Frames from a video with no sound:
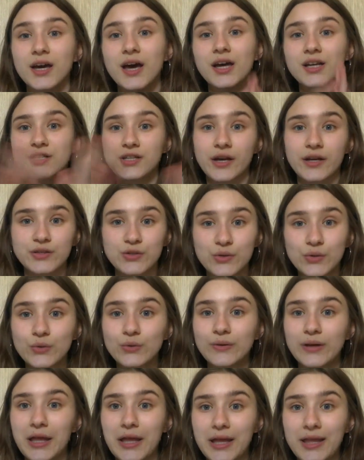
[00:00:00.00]
a title
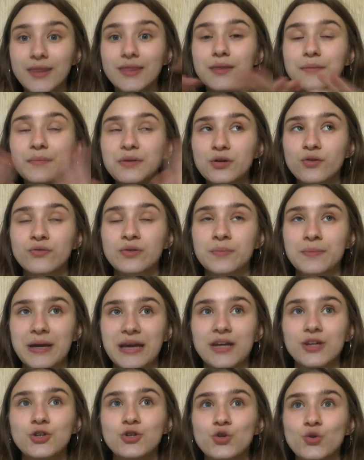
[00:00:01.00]
in the middle of the
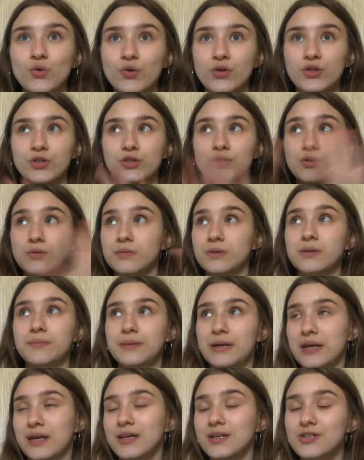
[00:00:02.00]
page or at the top of the
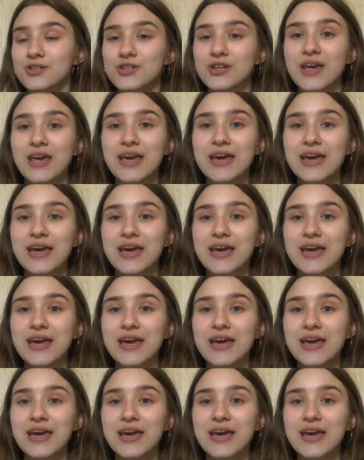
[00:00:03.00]
page